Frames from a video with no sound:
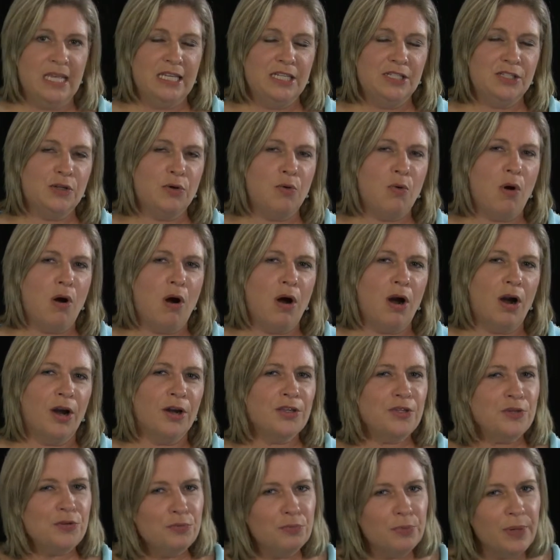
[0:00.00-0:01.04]
So, are
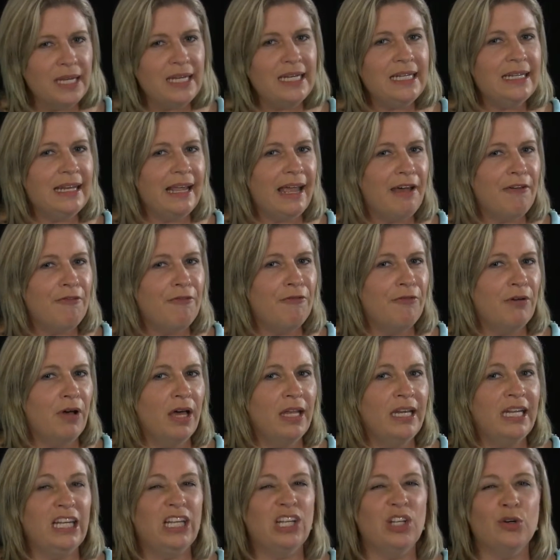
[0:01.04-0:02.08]
you ready to have
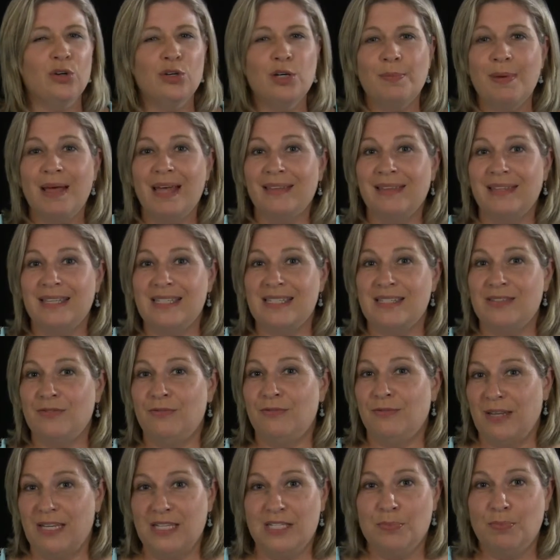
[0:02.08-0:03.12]
fun and learn about this
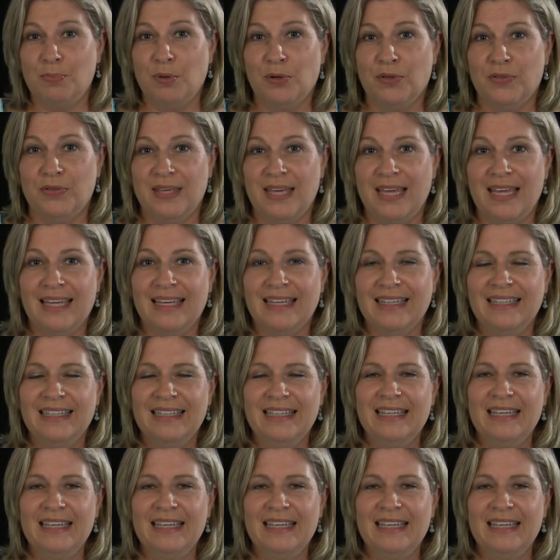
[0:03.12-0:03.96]
Facebook thing?